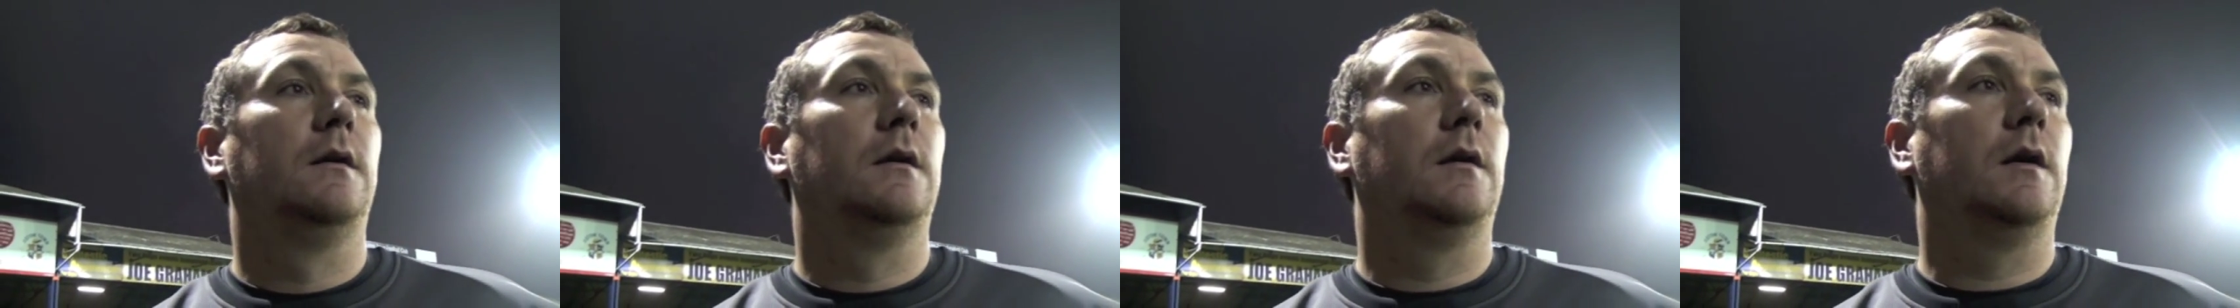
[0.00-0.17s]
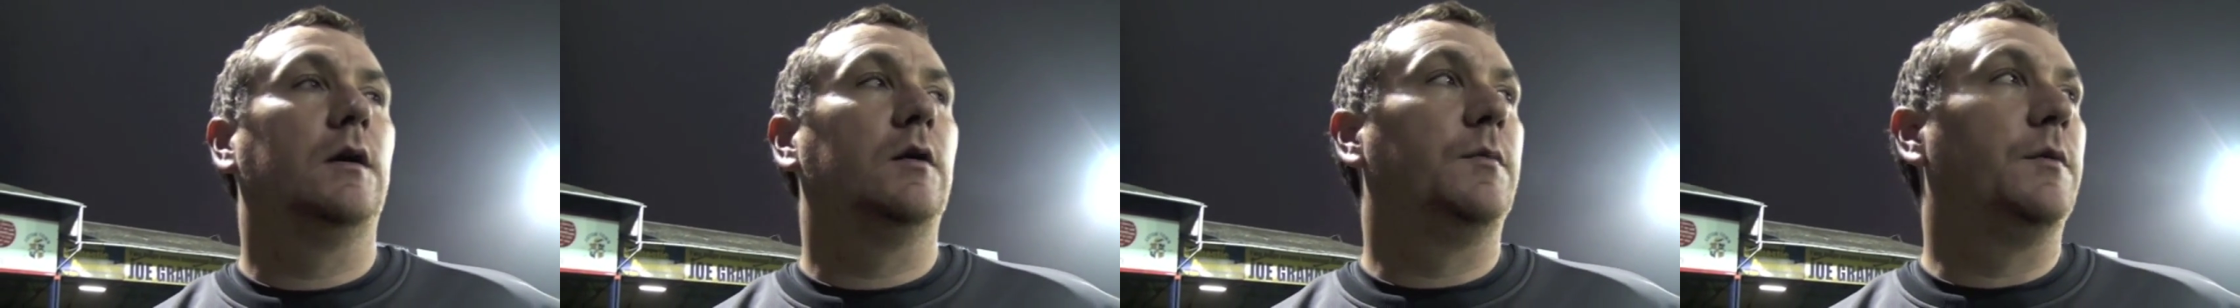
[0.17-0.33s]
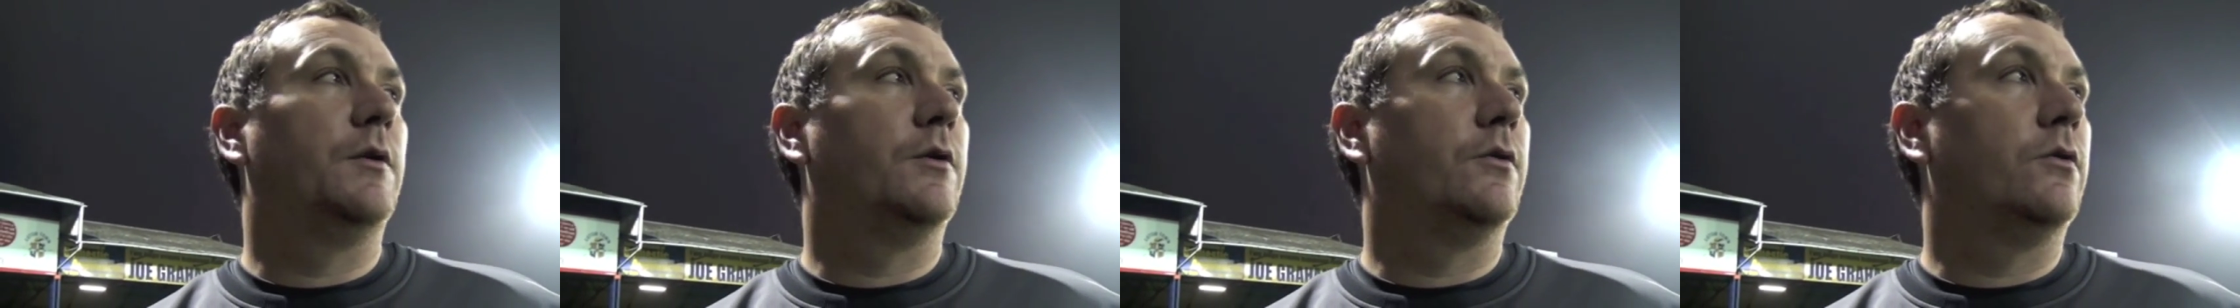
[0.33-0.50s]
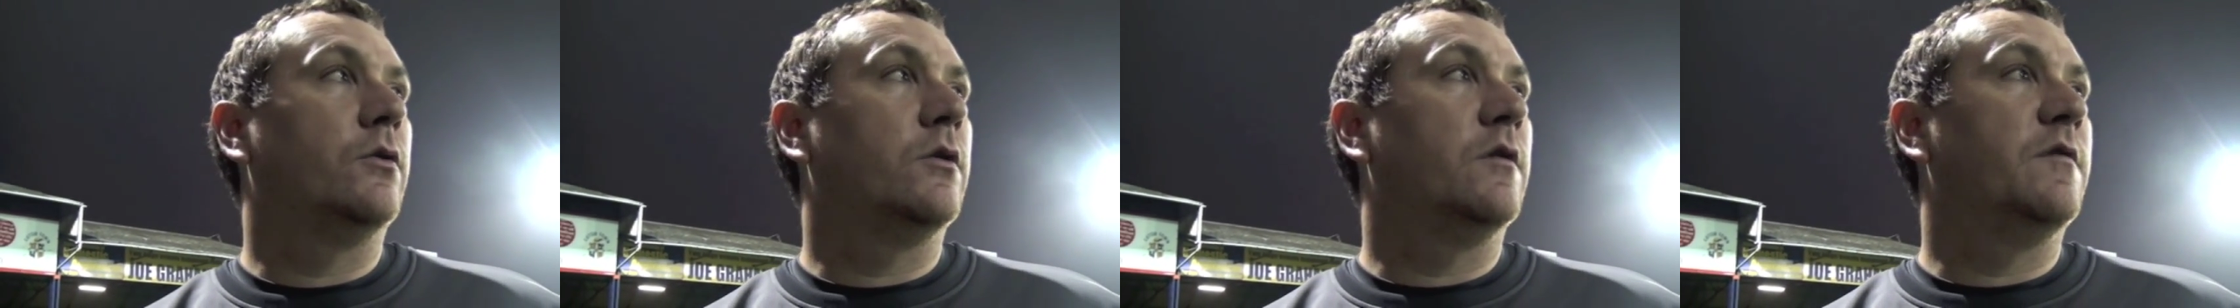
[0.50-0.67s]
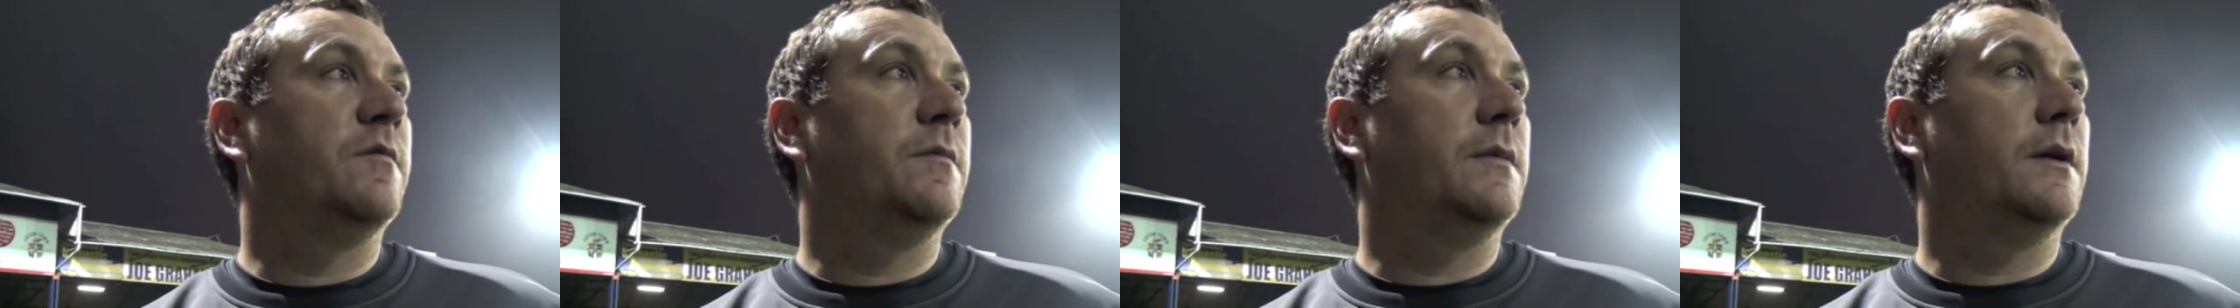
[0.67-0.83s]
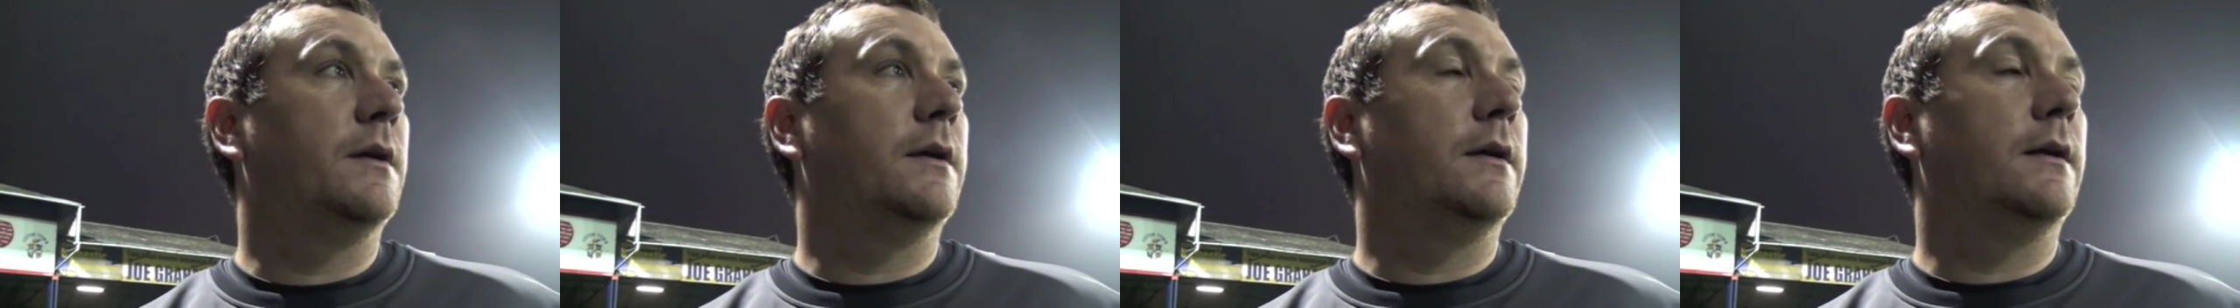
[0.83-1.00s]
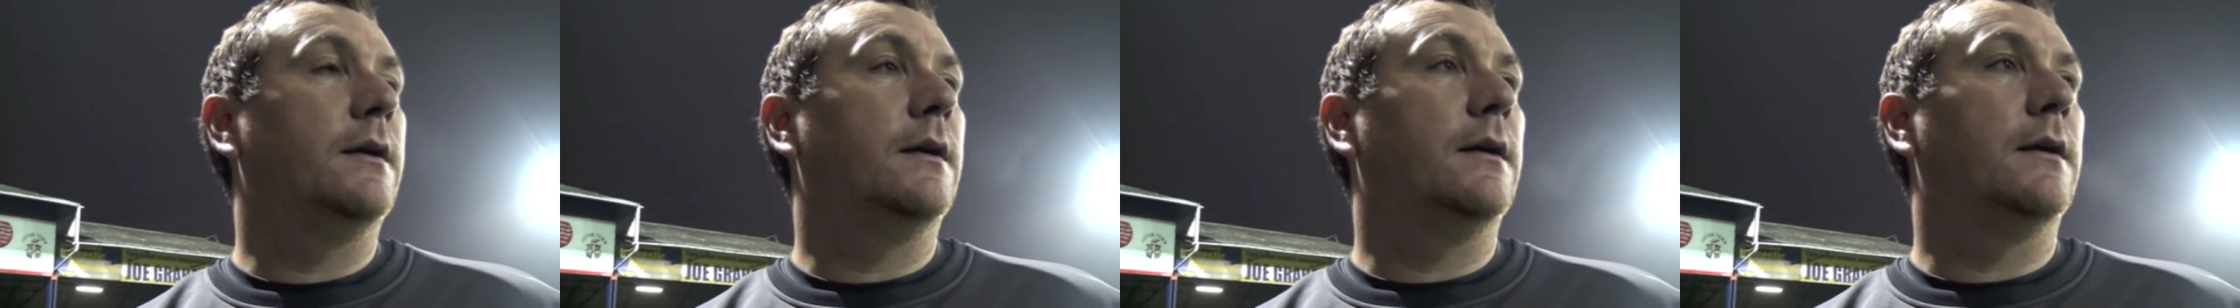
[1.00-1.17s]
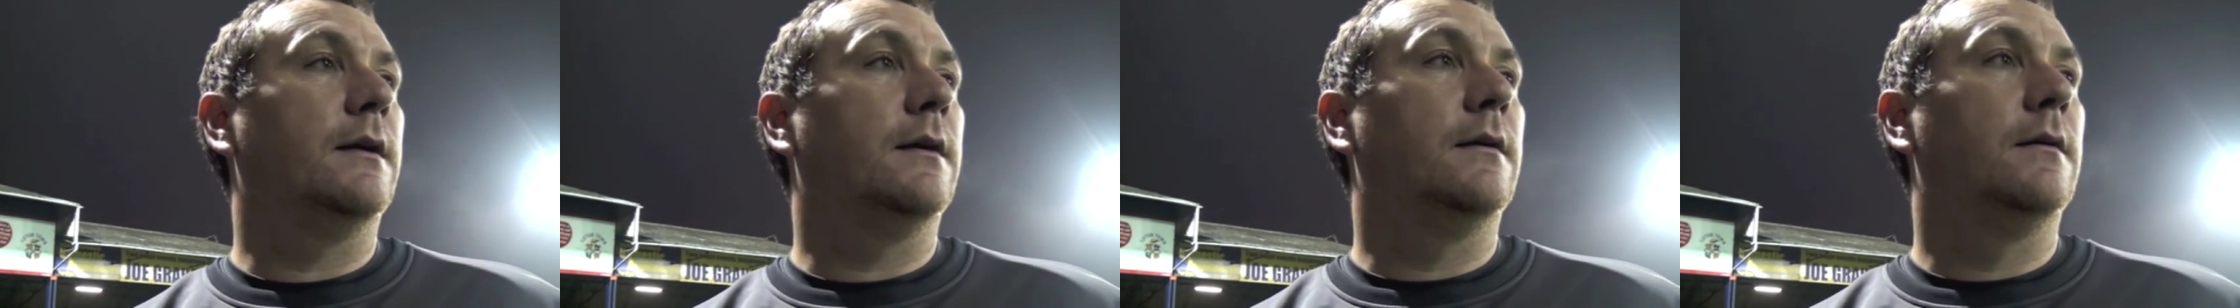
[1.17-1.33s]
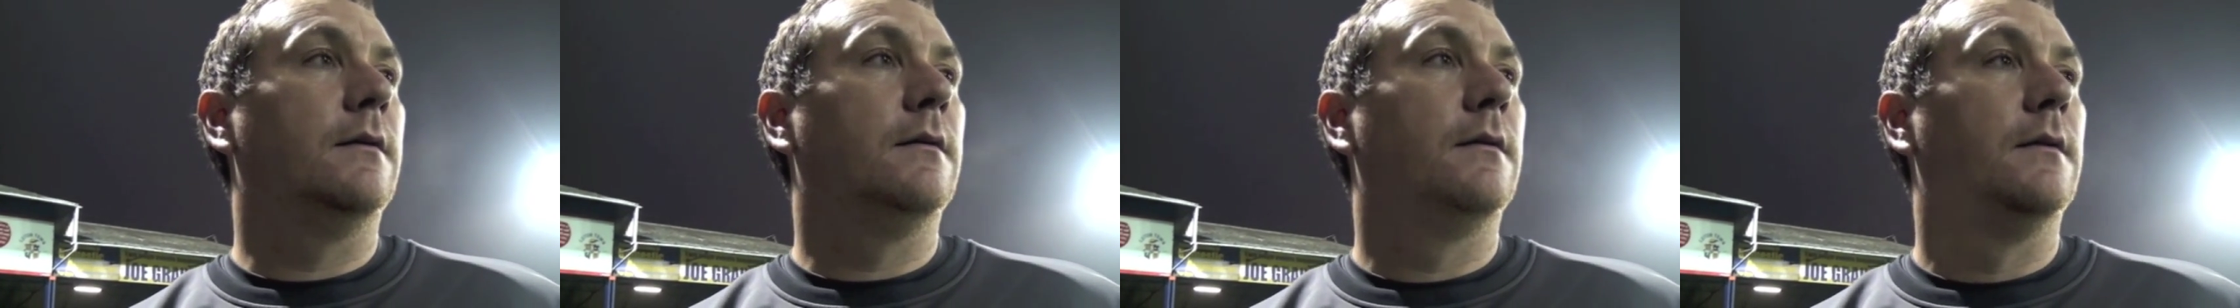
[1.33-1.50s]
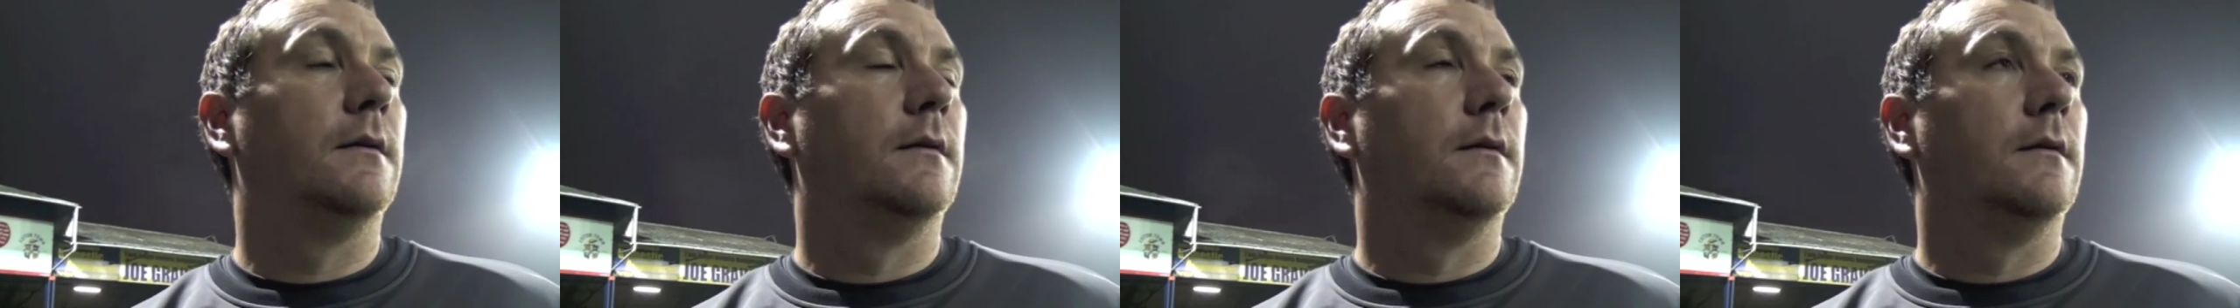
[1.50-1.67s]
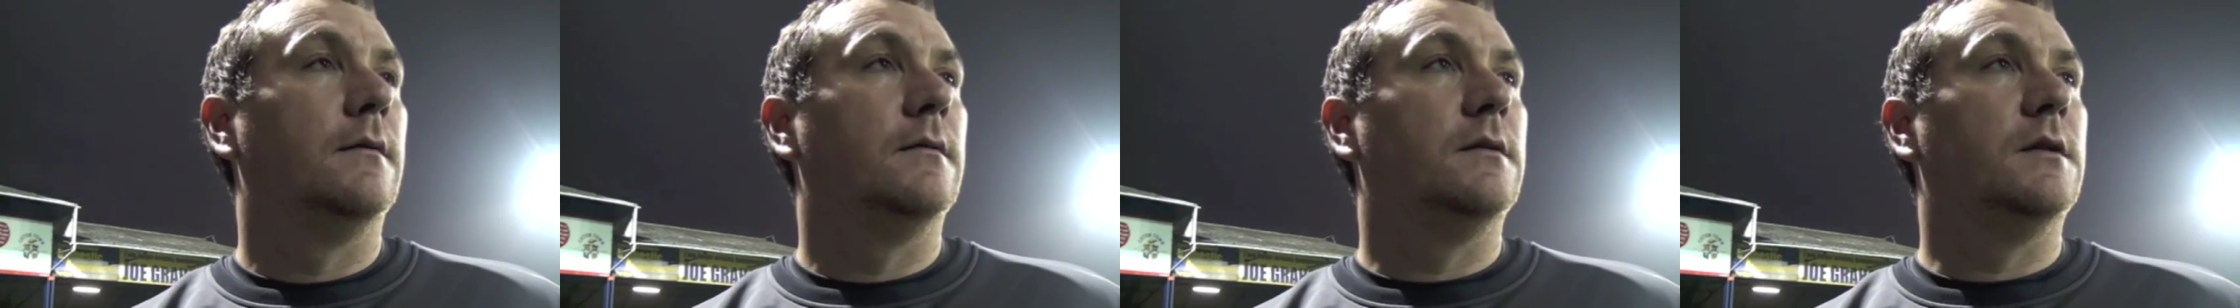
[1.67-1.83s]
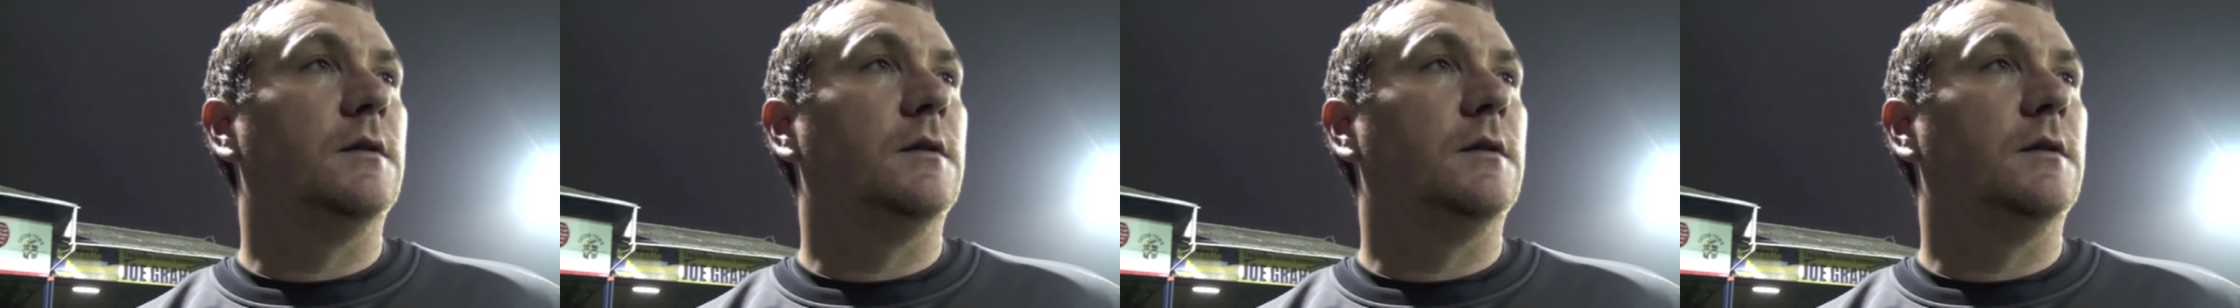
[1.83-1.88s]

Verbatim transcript: would be wrong of me to uh,